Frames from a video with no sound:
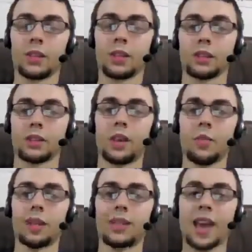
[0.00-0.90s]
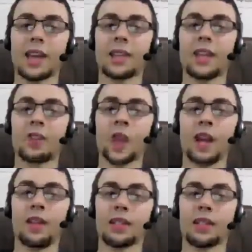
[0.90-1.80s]
Because they will attack things
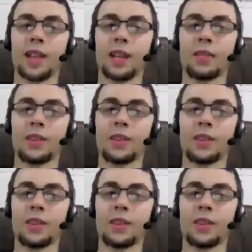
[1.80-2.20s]
recklessly, and if they